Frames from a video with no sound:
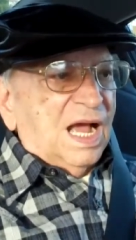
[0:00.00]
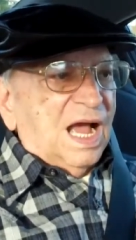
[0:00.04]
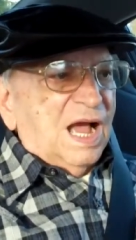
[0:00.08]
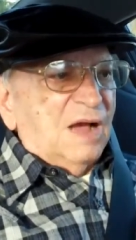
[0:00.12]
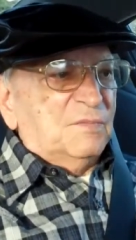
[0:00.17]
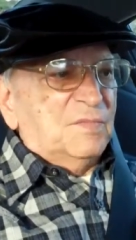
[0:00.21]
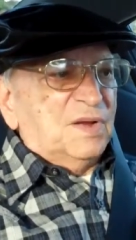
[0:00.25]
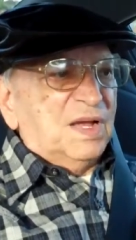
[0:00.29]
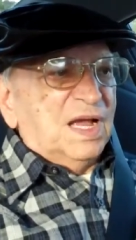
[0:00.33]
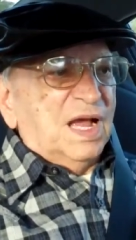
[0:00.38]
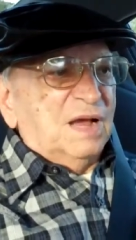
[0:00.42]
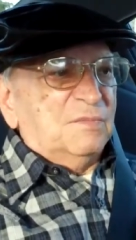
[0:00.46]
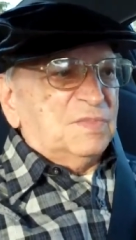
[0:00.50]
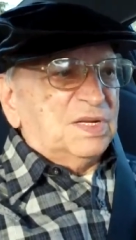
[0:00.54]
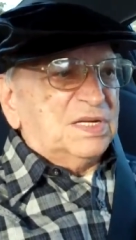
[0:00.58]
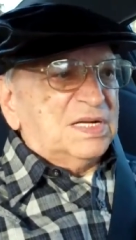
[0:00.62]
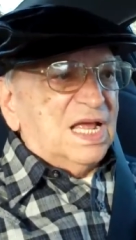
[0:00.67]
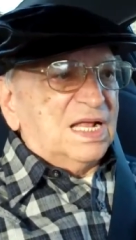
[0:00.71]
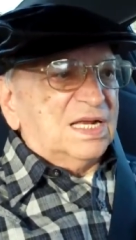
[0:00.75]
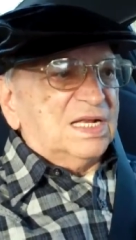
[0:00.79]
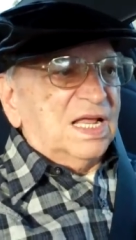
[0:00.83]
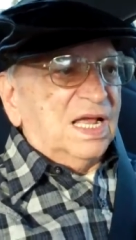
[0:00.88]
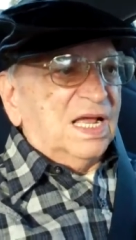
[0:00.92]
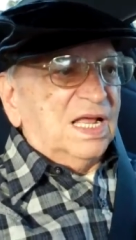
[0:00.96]
I'm at, I'm at
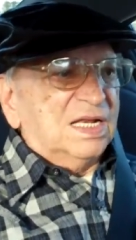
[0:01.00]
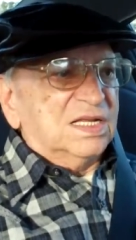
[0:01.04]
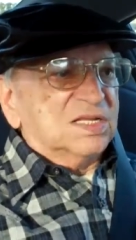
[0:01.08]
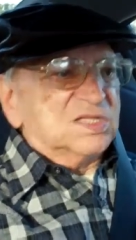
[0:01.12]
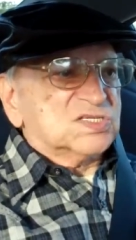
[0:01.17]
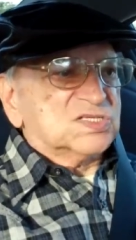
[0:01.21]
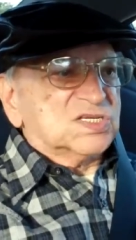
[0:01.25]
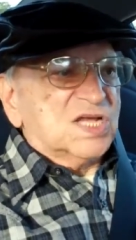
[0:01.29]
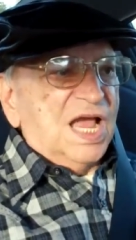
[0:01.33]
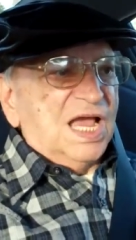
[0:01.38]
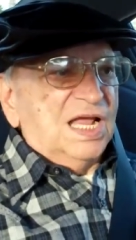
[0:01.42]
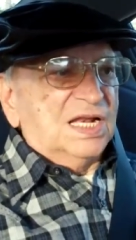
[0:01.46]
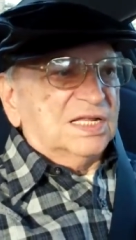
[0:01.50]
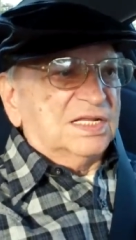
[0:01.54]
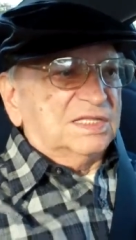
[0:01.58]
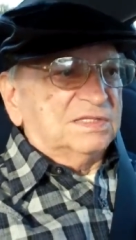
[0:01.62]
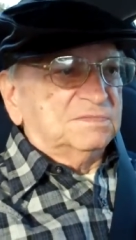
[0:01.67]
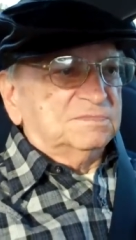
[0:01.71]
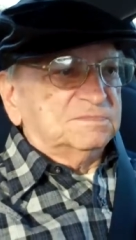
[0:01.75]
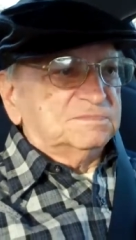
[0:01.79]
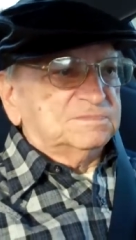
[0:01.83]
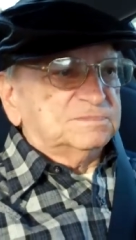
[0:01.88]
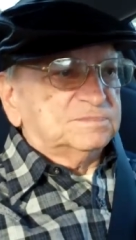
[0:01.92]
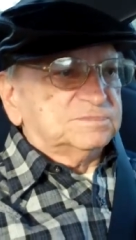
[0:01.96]
Ellis Island